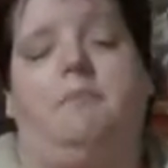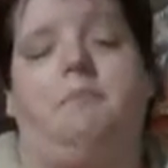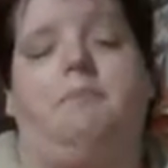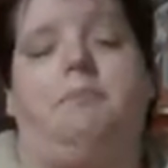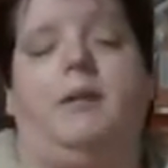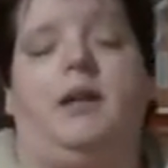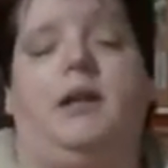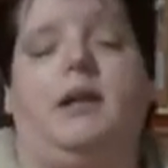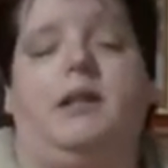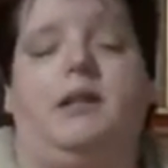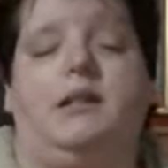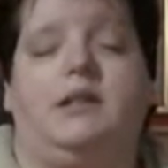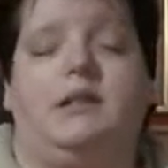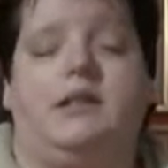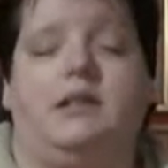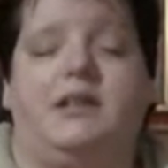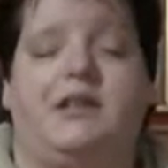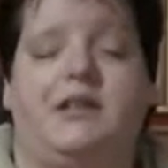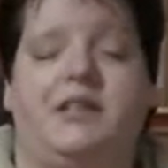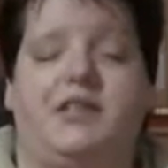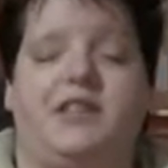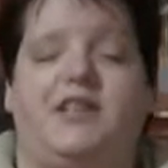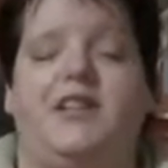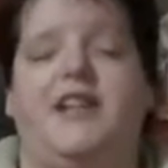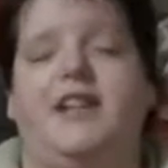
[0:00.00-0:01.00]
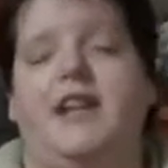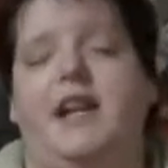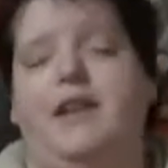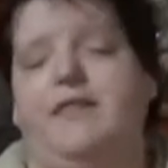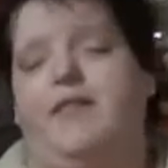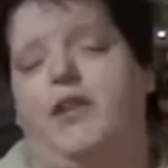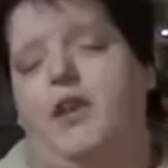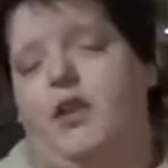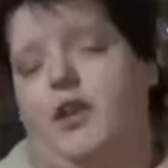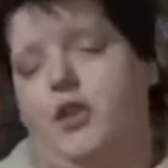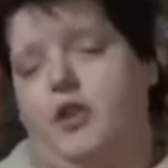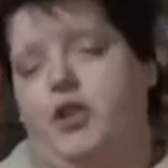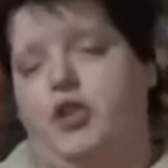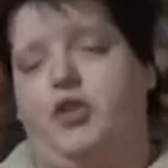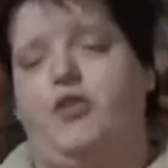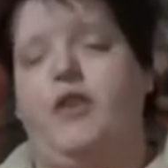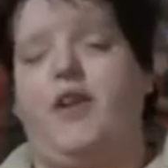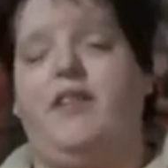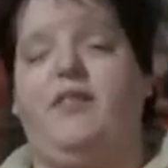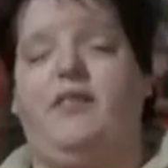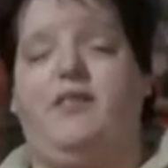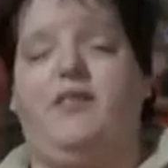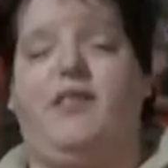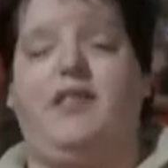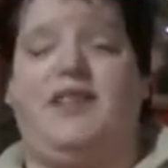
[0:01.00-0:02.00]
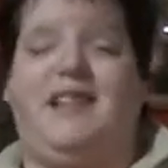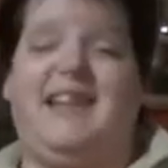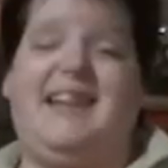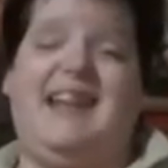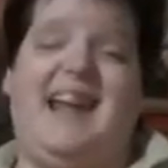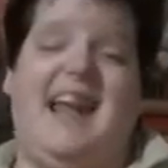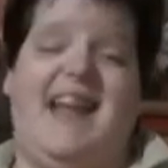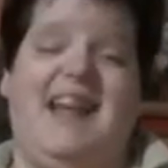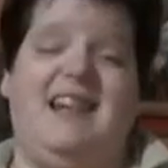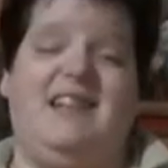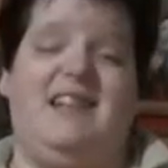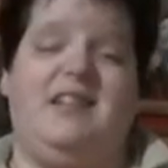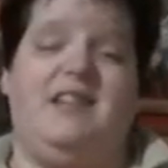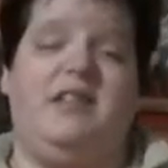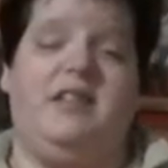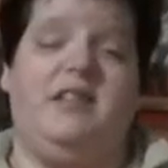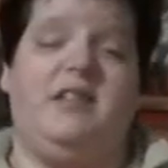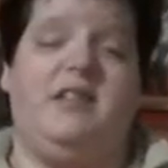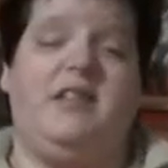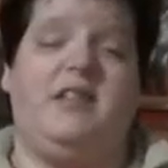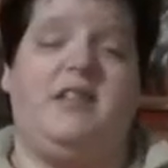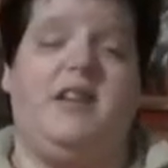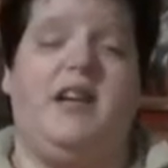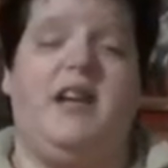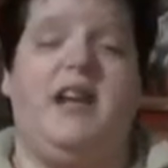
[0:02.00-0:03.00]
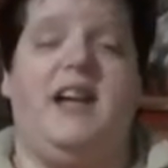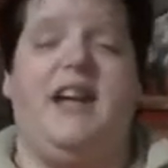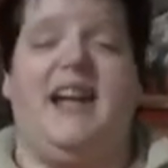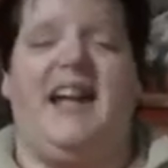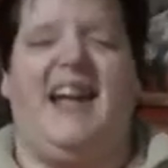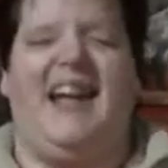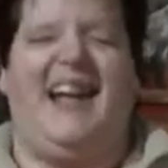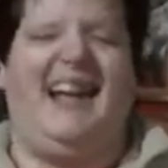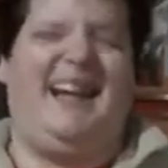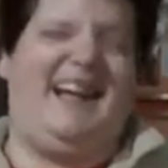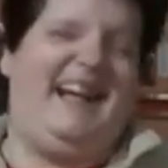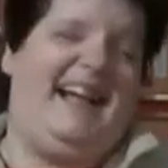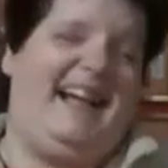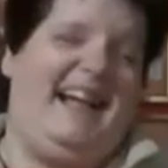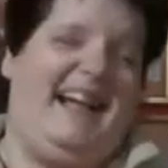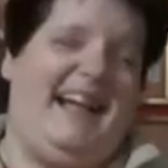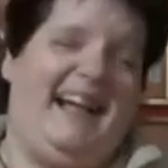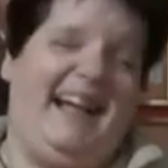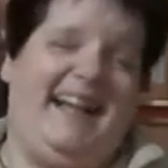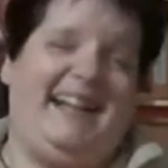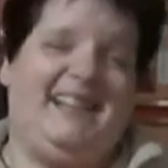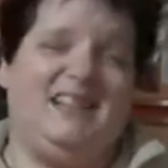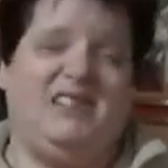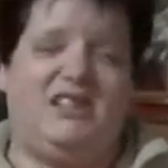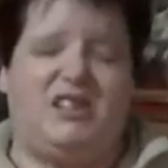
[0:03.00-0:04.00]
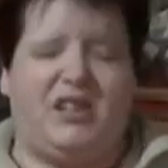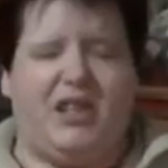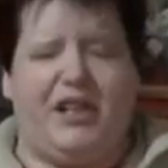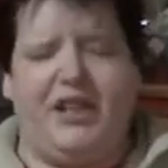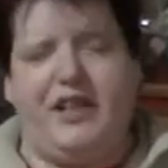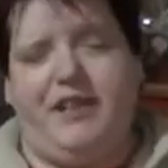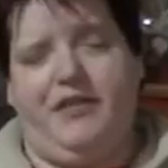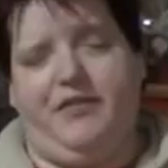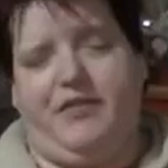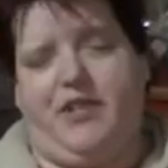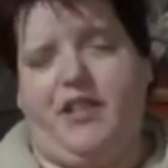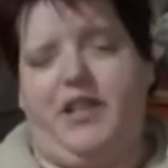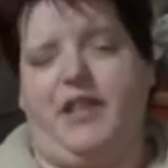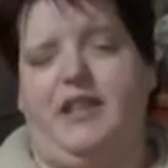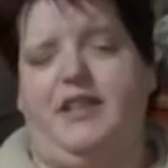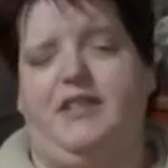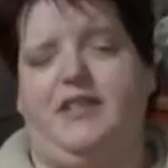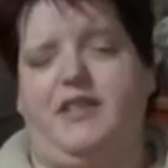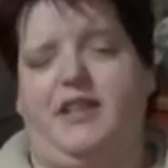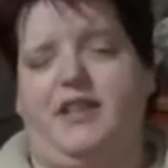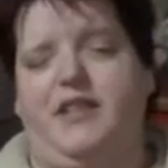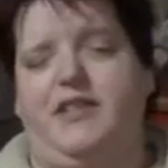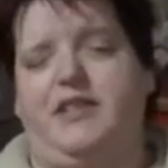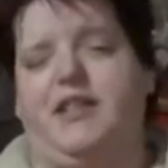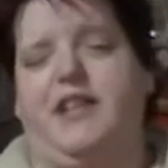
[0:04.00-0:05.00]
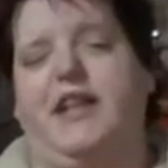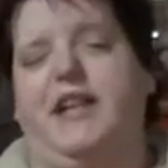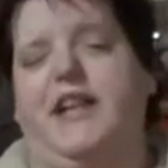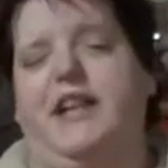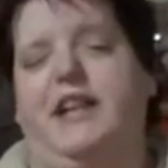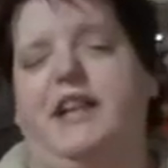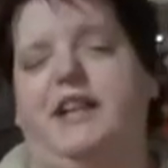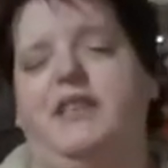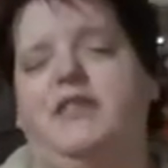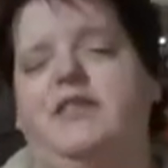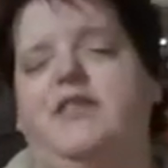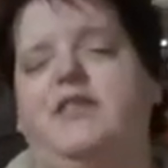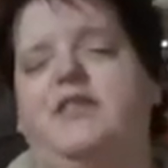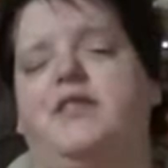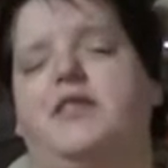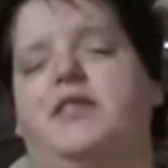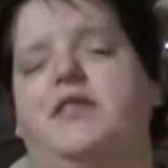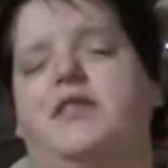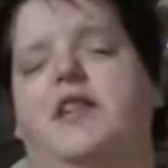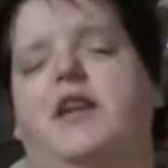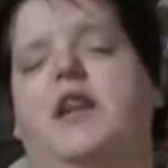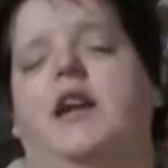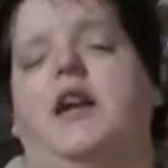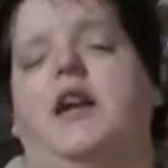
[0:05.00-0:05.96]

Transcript: but to see even her strength at the end, as kind of cheesy as it is,